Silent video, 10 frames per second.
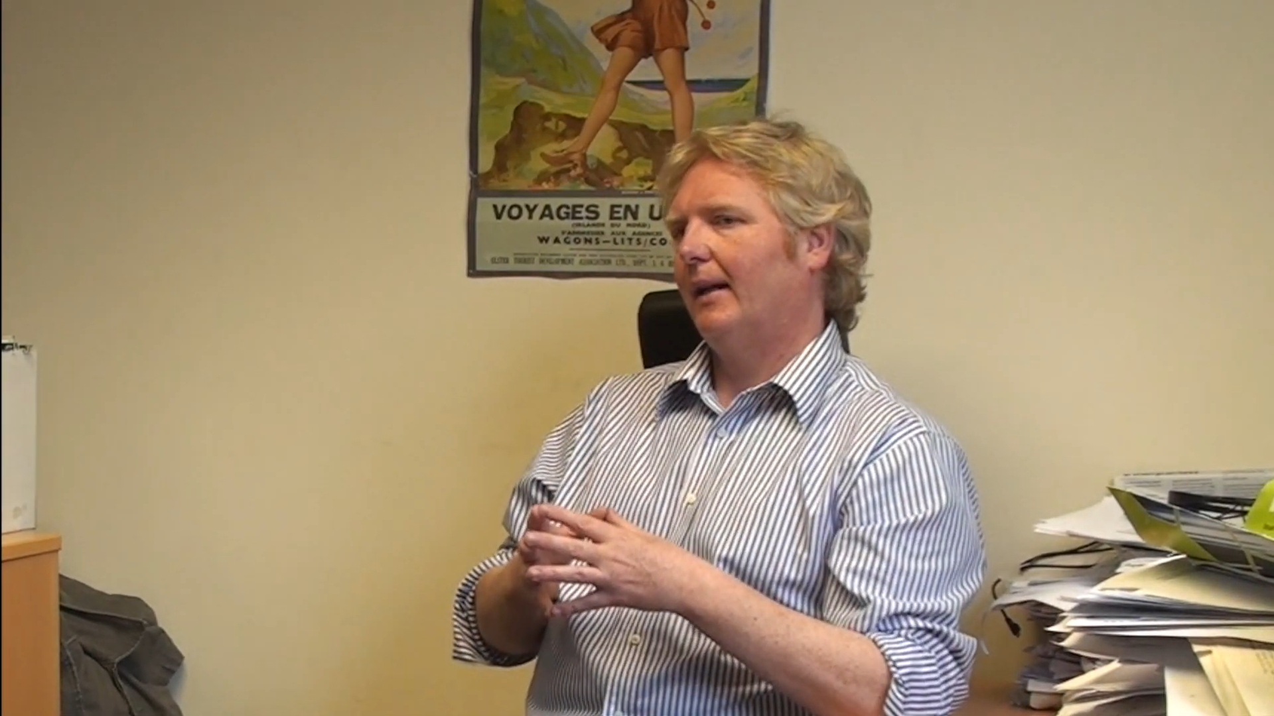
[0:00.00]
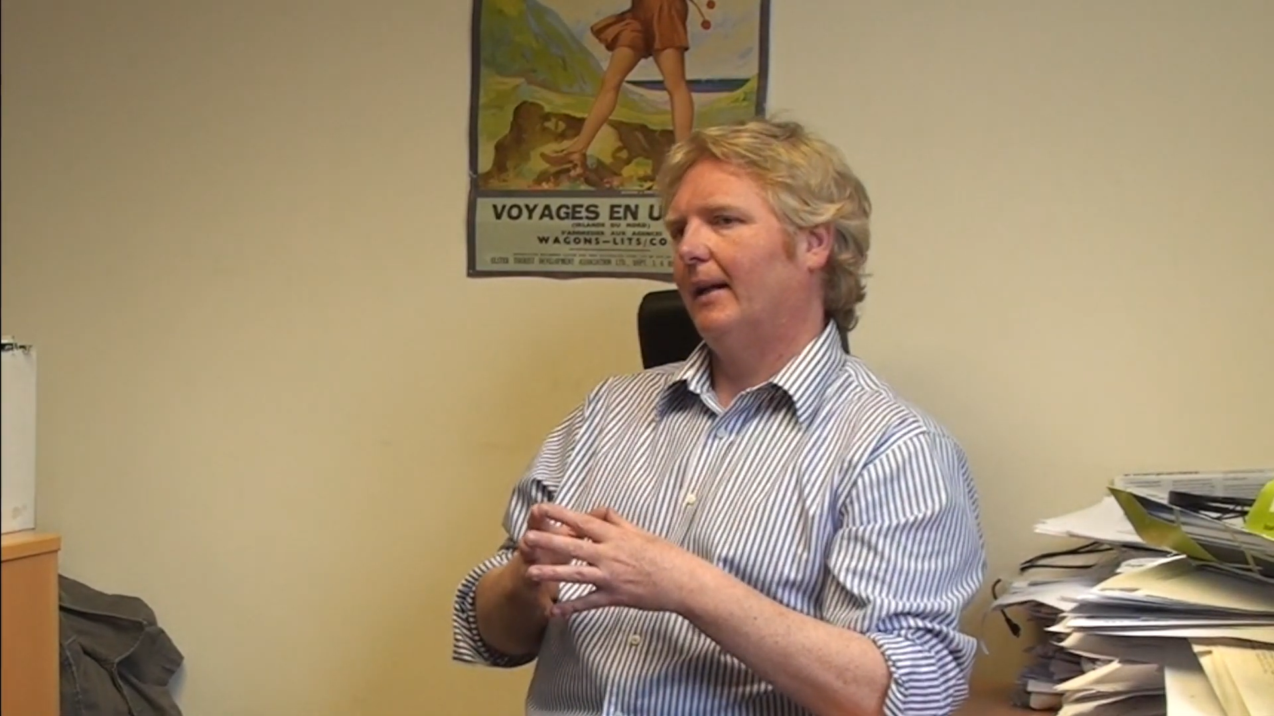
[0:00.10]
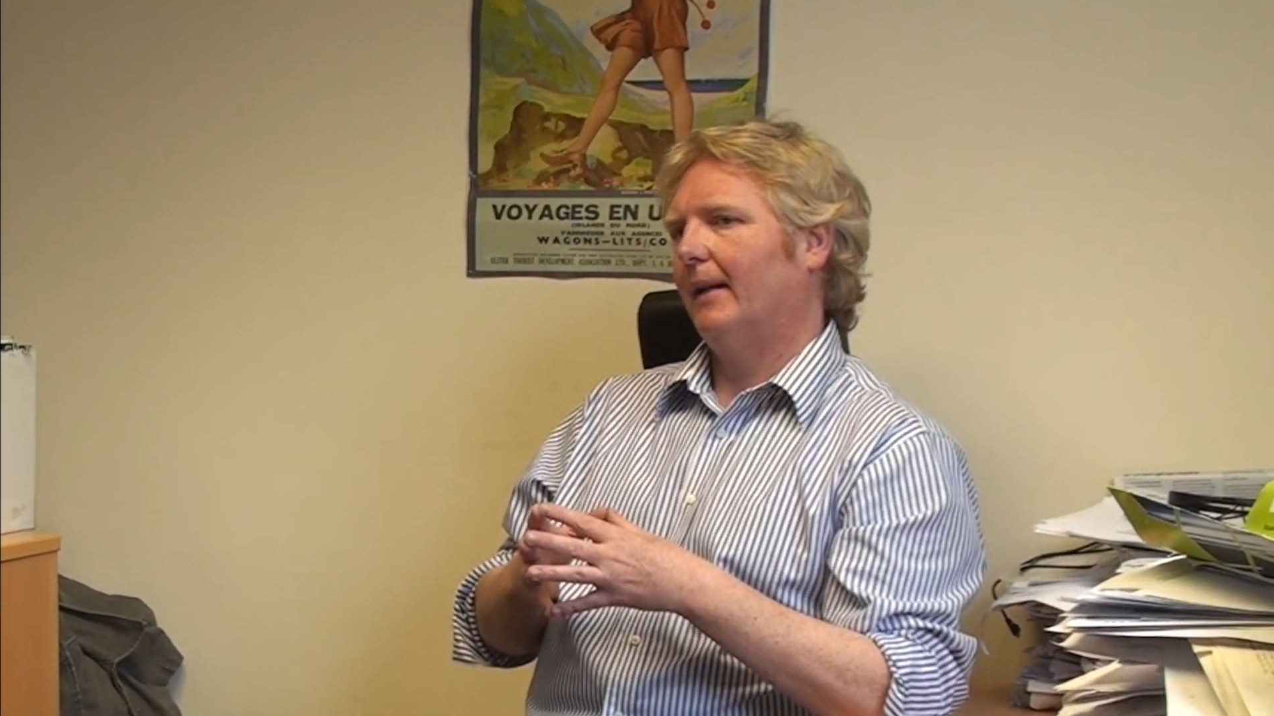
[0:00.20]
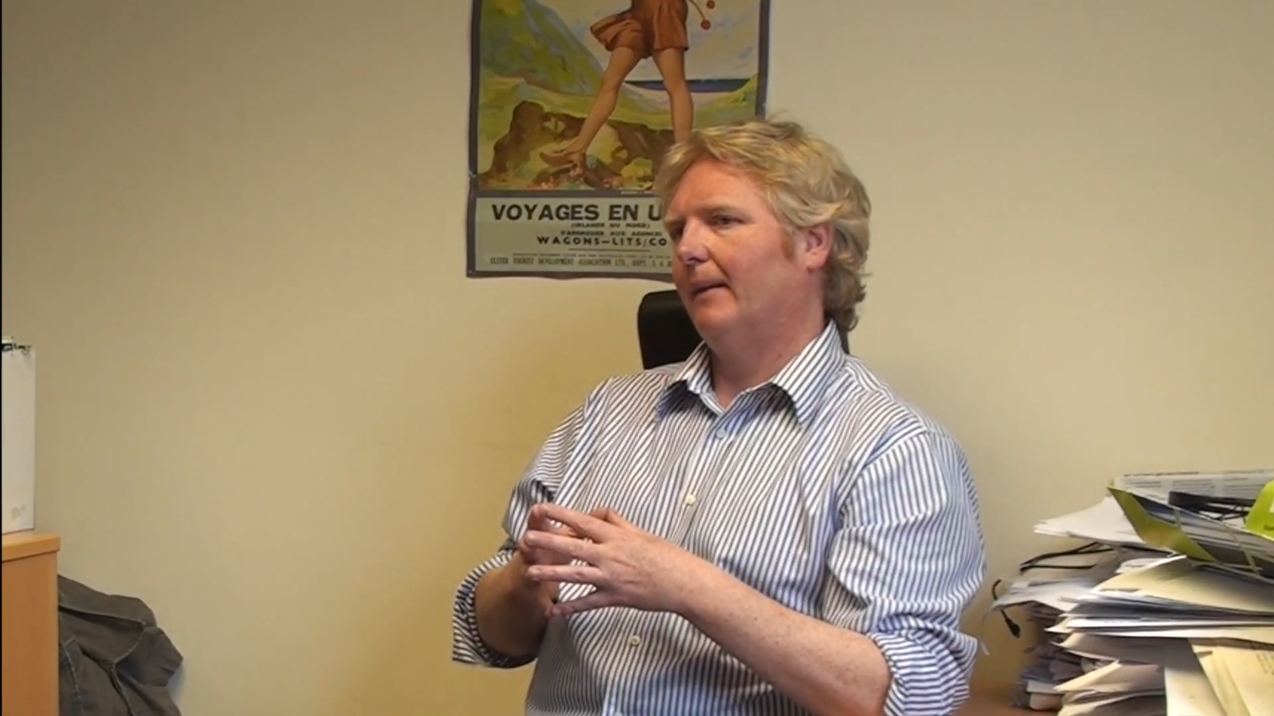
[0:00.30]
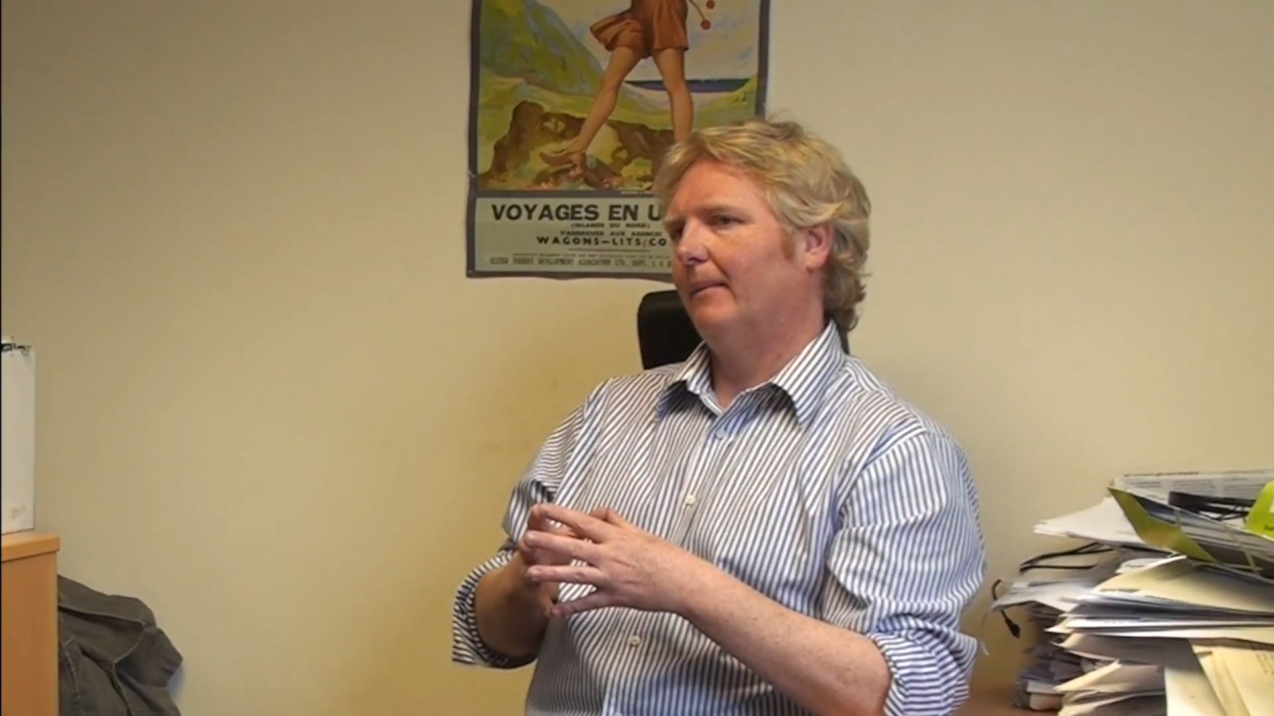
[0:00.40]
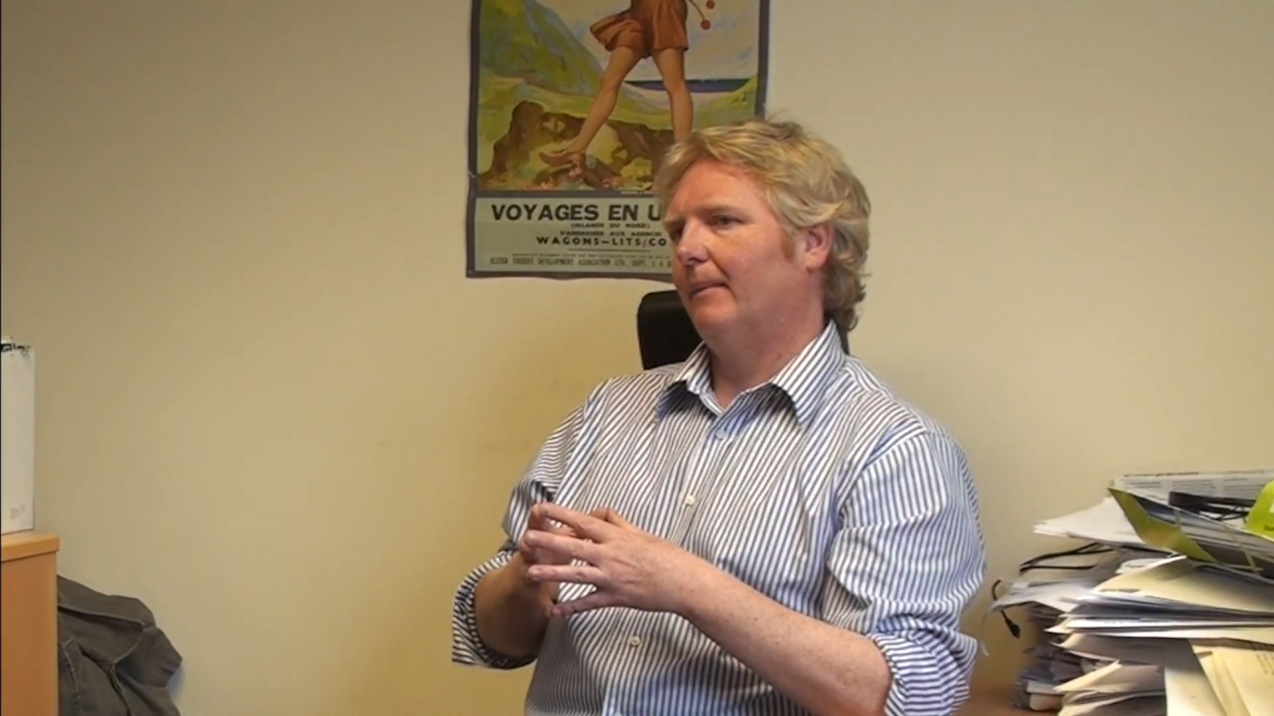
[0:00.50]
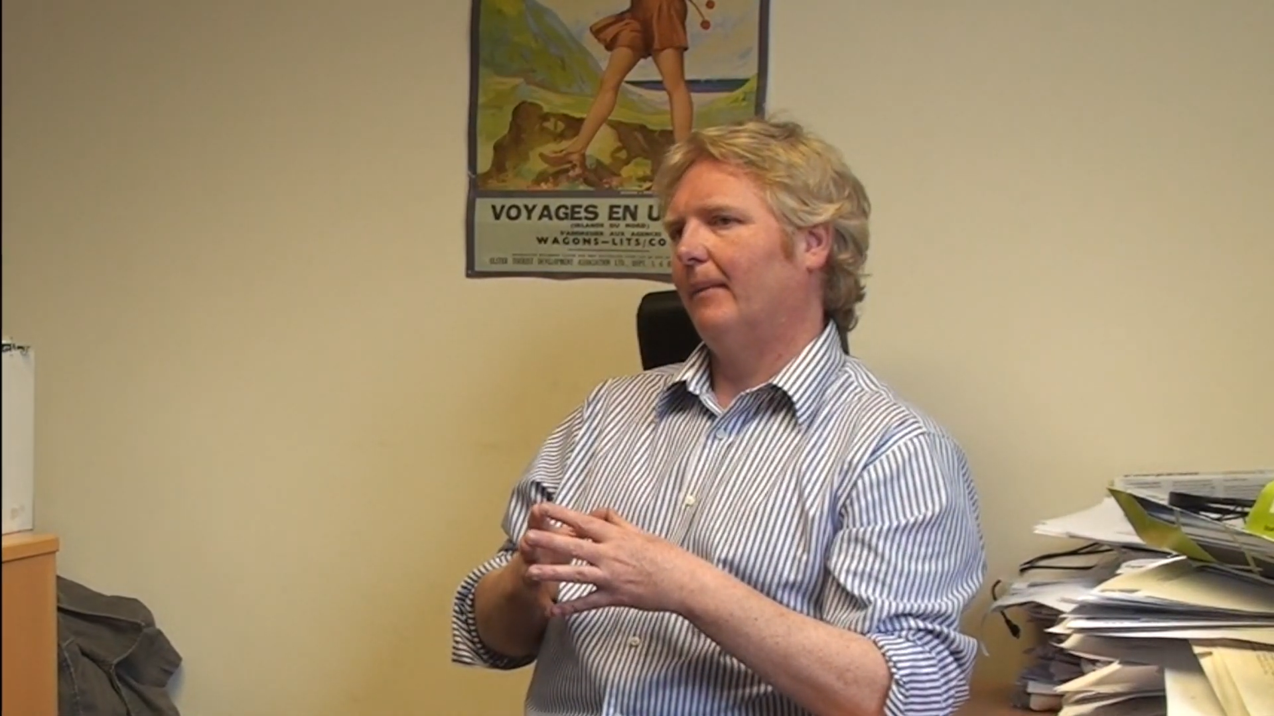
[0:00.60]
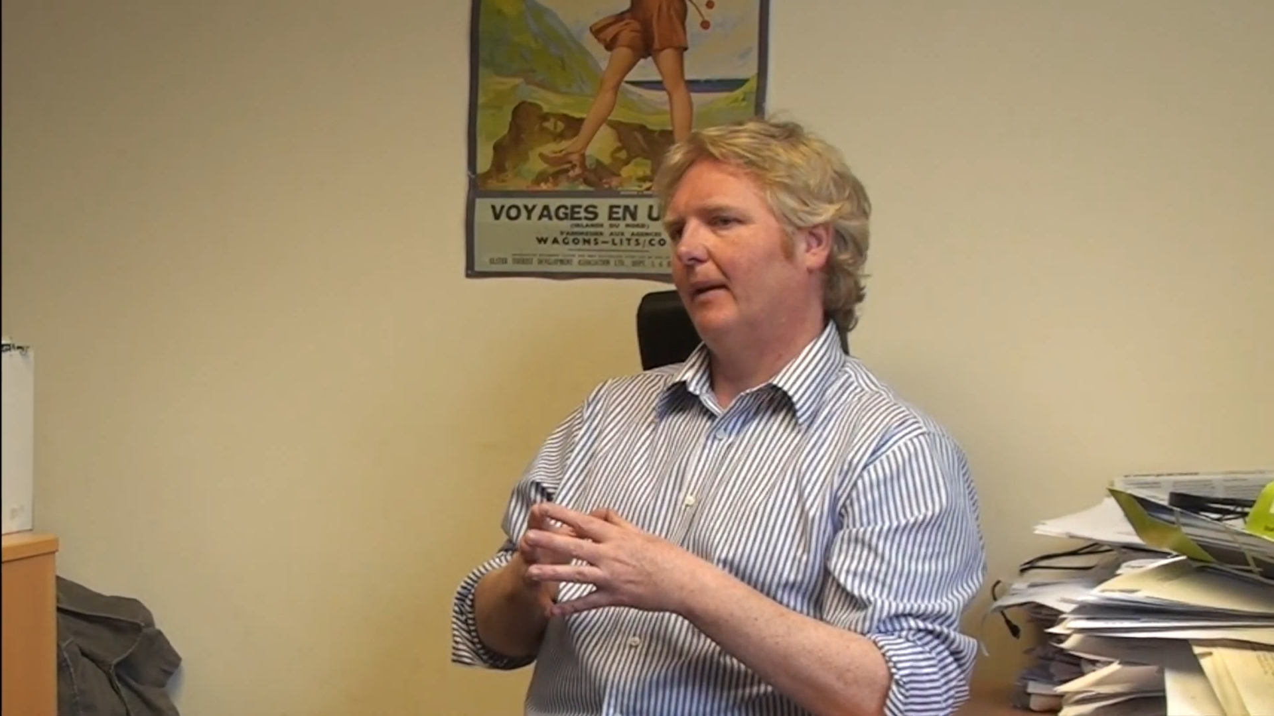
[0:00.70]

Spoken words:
And